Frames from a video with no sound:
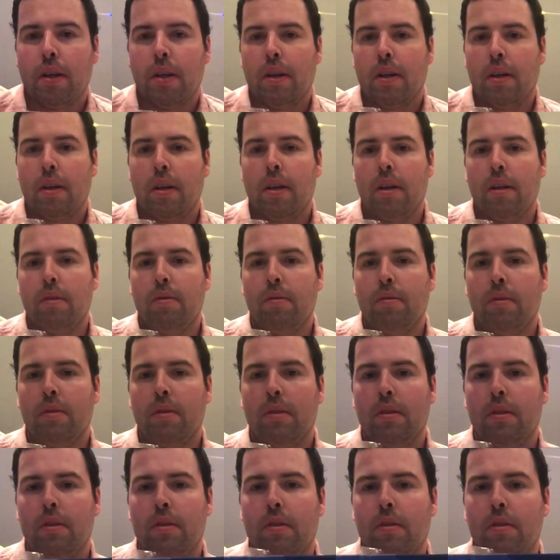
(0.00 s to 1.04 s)
Hi everyone,
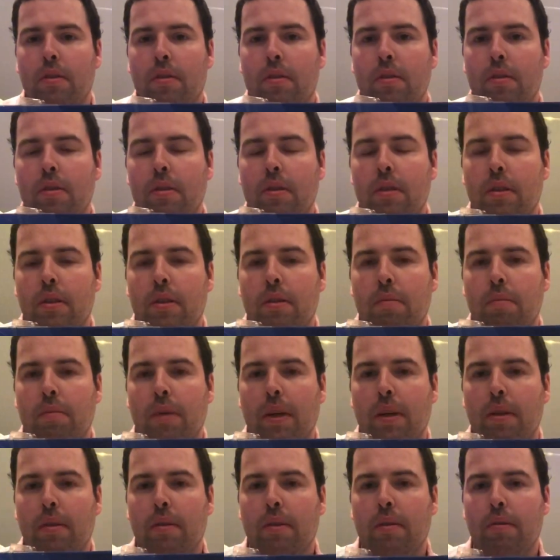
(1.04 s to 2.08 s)
this is George,
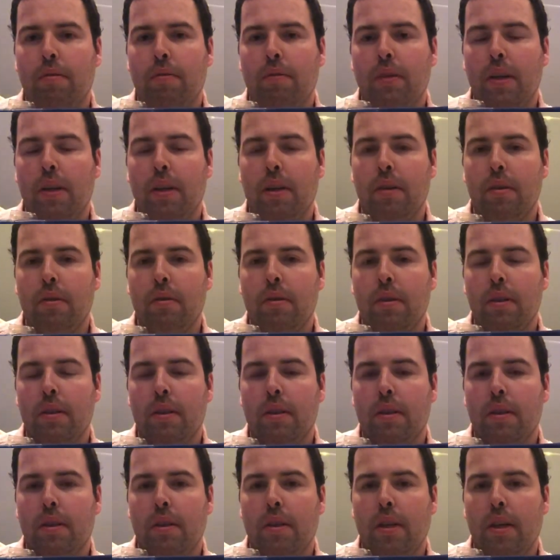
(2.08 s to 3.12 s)
back with another video.
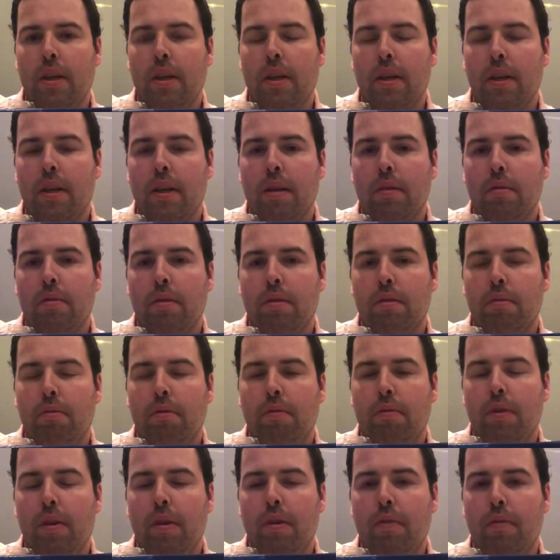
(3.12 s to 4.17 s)
Today I'm doing a
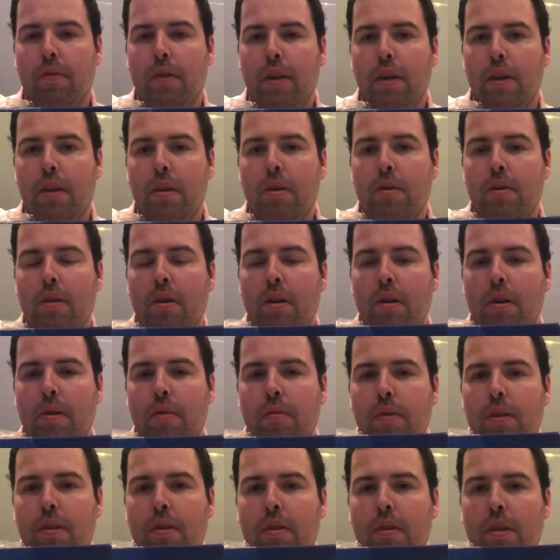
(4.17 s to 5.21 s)
review video of
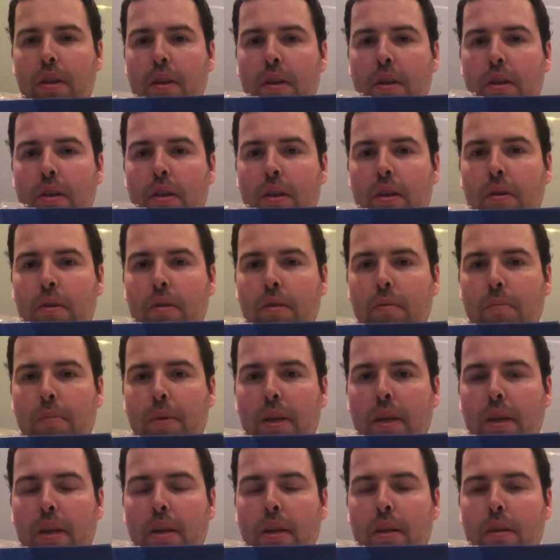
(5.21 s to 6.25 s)
this
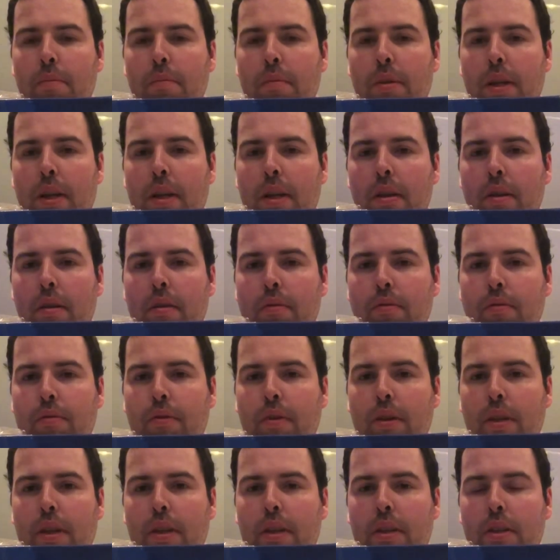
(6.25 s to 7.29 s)
USB mini
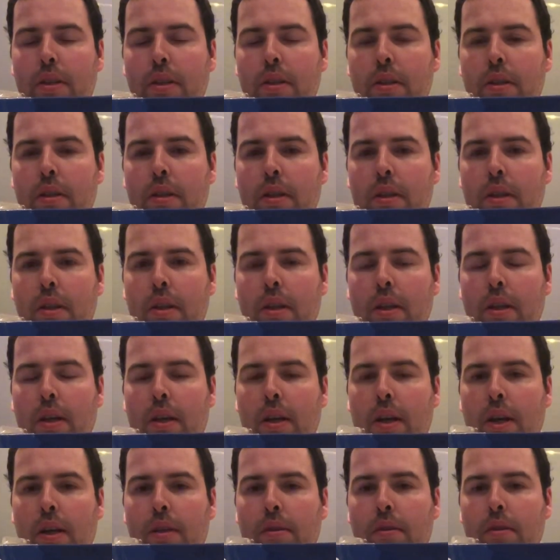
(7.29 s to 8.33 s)
fridge.
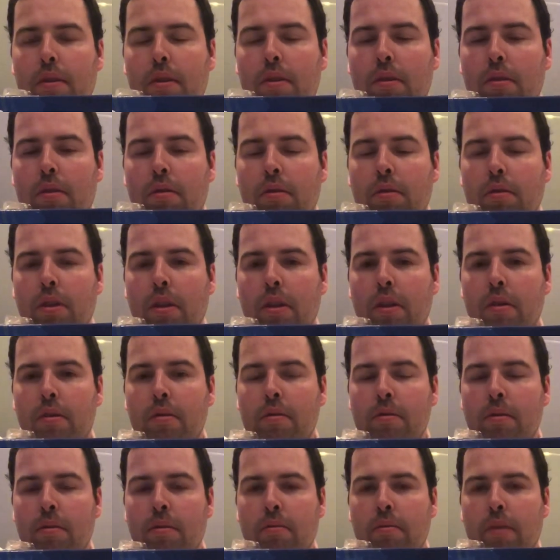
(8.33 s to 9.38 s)
And I'm going to talk to
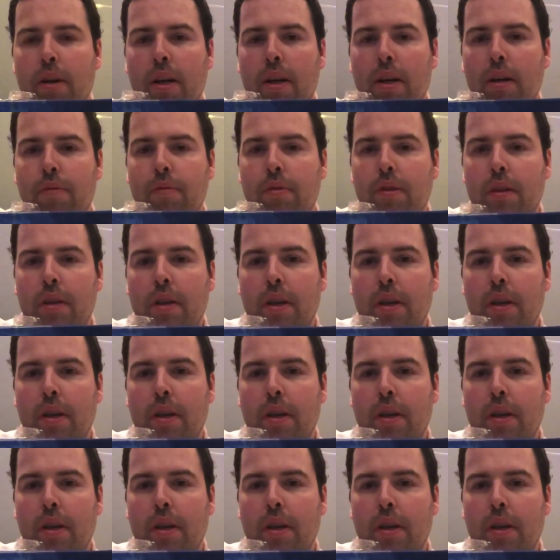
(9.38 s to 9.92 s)
you right after the